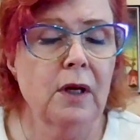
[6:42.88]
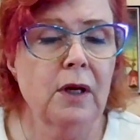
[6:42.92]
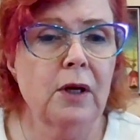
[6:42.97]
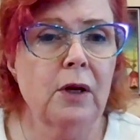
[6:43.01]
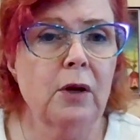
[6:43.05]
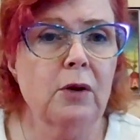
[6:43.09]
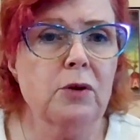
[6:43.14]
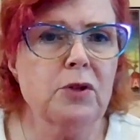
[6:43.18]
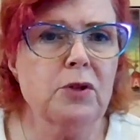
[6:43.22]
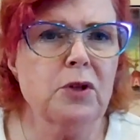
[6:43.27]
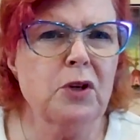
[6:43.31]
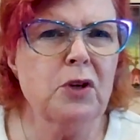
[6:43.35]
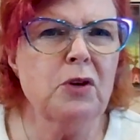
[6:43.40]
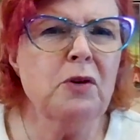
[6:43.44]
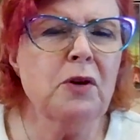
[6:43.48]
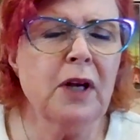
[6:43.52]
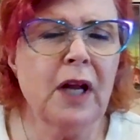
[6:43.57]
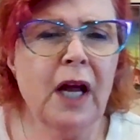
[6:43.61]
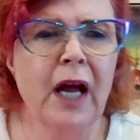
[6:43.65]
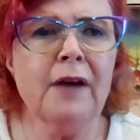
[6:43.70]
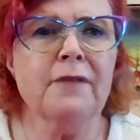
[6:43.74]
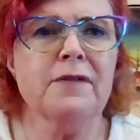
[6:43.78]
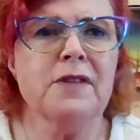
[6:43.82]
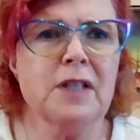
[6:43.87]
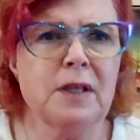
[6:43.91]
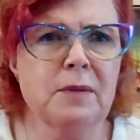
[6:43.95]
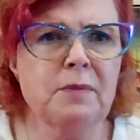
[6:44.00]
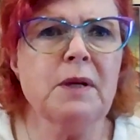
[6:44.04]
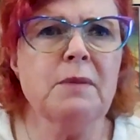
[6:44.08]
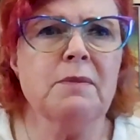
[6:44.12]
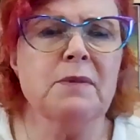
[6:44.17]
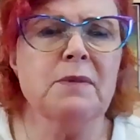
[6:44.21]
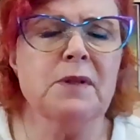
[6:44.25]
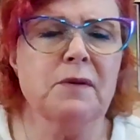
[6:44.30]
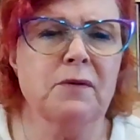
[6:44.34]
You know, so you can have
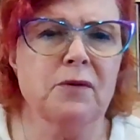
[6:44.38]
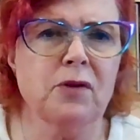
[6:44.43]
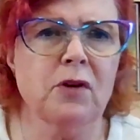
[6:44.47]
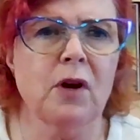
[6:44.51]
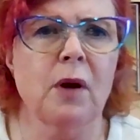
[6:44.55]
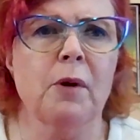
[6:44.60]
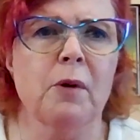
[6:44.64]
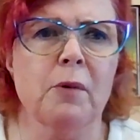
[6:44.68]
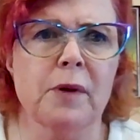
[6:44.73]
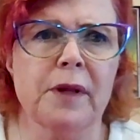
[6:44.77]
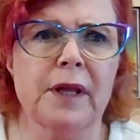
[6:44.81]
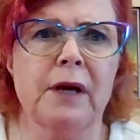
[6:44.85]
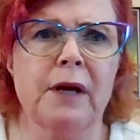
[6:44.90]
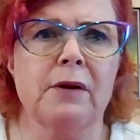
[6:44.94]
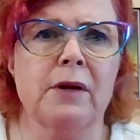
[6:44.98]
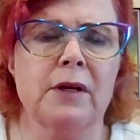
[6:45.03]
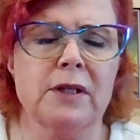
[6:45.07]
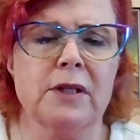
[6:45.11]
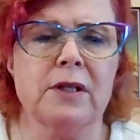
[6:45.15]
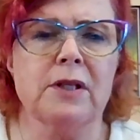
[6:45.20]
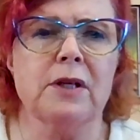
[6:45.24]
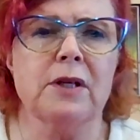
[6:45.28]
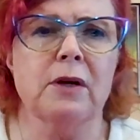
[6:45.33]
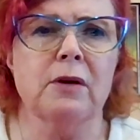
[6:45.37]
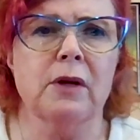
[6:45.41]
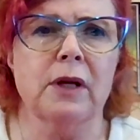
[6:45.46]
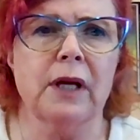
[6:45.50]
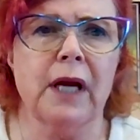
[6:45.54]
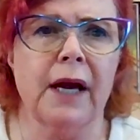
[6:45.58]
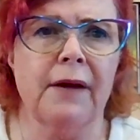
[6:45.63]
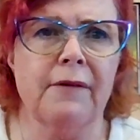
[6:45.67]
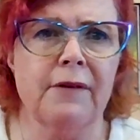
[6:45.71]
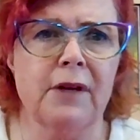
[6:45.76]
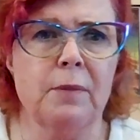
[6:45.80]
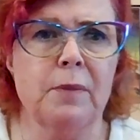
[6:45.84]
symptoms of trauma without necessarily
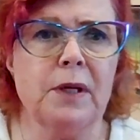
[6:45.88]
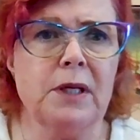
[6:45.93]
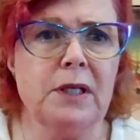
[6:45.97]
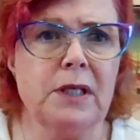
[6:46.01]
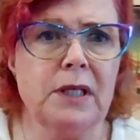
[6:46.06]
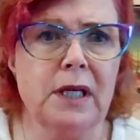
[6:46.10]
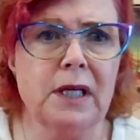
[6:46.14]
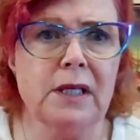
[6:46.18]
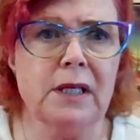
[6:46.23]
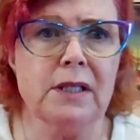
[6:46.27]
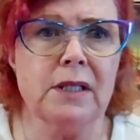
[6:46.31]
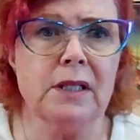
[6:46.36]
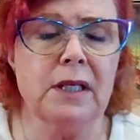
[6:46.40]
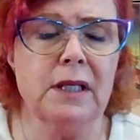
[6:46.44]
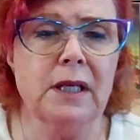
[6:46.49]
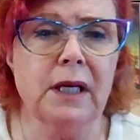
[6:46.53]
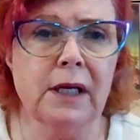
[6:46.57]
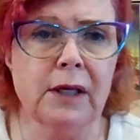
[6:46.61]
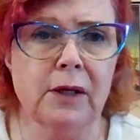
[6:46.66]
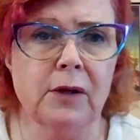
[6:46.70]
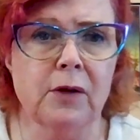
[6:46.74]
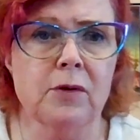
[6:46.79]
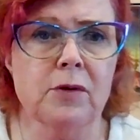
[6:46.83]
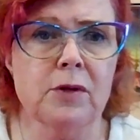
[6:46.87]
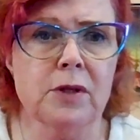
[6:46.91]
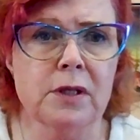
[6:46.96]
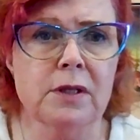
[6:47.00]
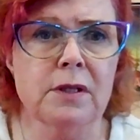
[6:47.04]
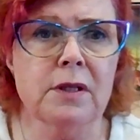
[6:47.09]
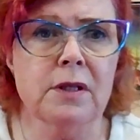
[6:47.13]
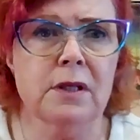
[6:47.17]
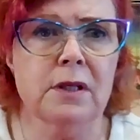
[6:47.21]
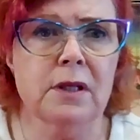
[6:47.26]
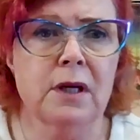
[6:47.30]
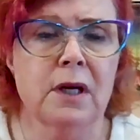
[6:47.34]
having a PTSD
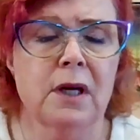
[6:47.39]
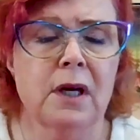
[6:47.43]
diagnosis.